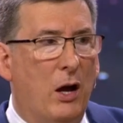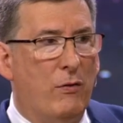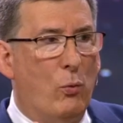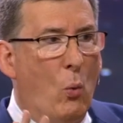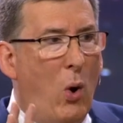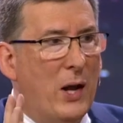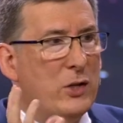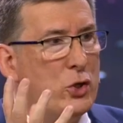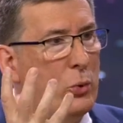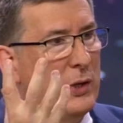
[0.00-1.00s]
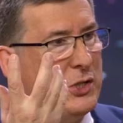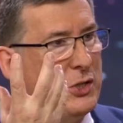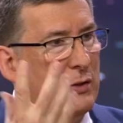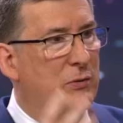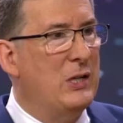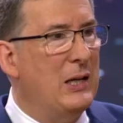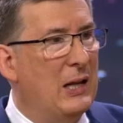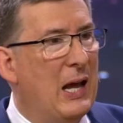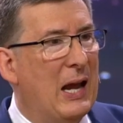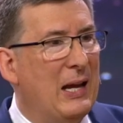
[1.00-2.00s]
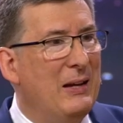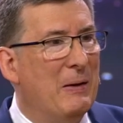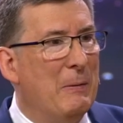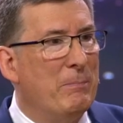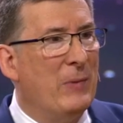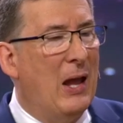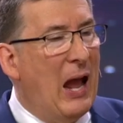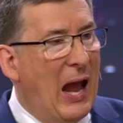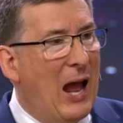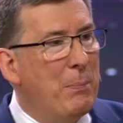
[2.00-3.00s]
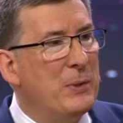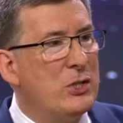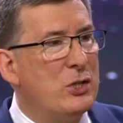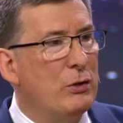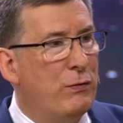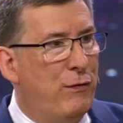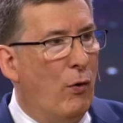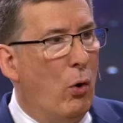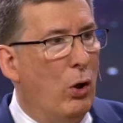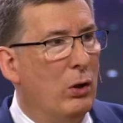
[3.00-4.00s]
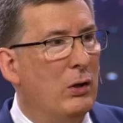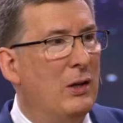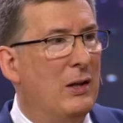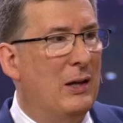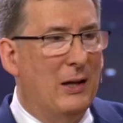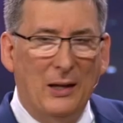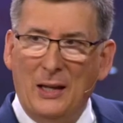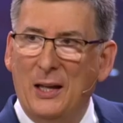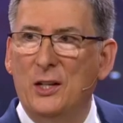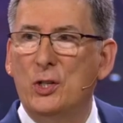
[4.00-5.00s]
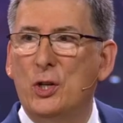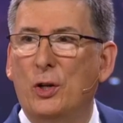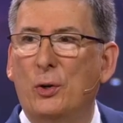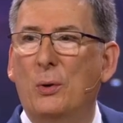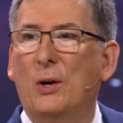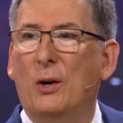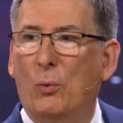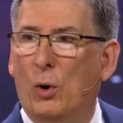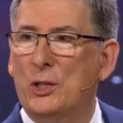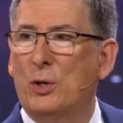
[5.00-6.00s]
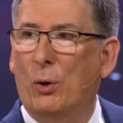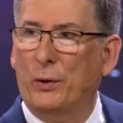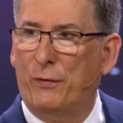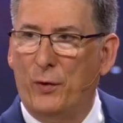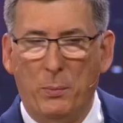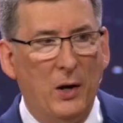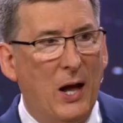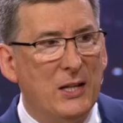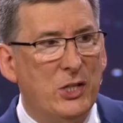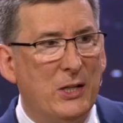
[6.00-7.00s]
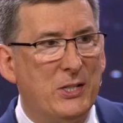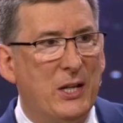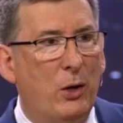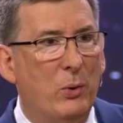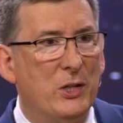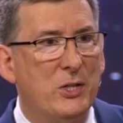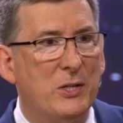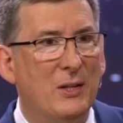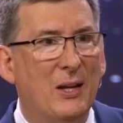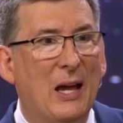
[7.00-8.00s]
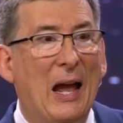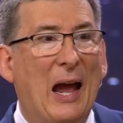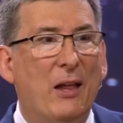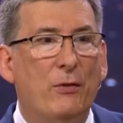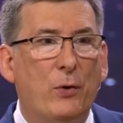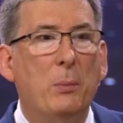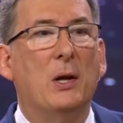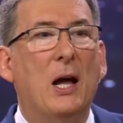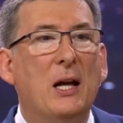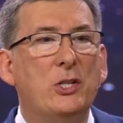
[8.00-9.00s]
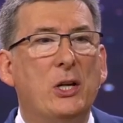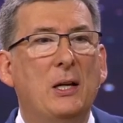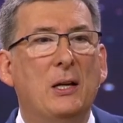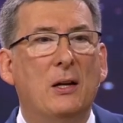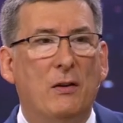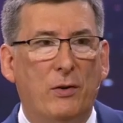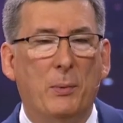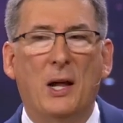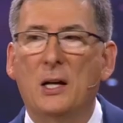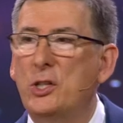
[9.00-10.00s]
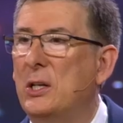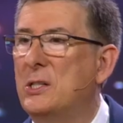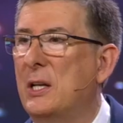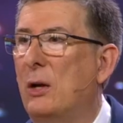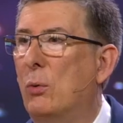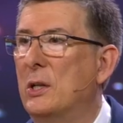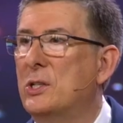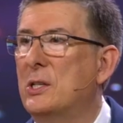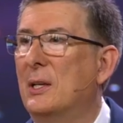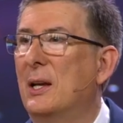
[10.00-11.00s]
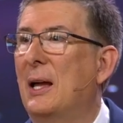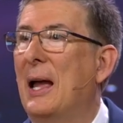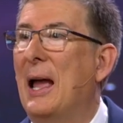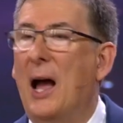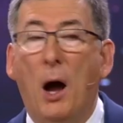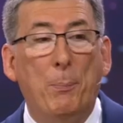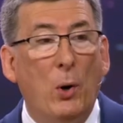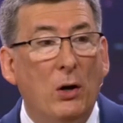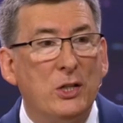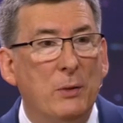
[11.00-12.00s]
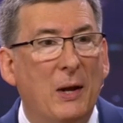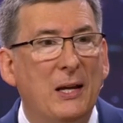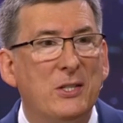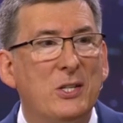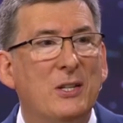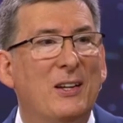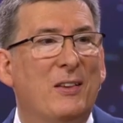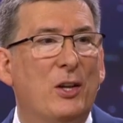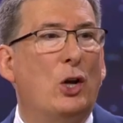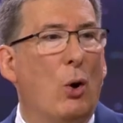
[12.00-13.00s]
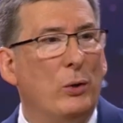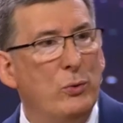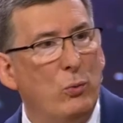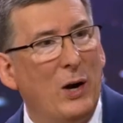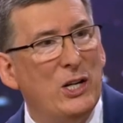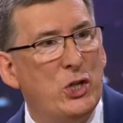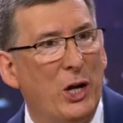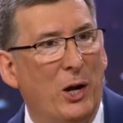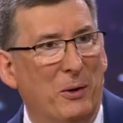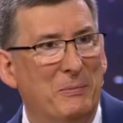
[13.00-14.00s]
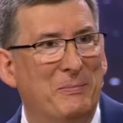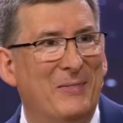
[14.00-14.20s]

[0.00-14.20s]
of one twist of DNA happens to fall into what's called the Fibonacci sequence, and the Fibonacci, Fibonacci sequence approximates the golden ratio.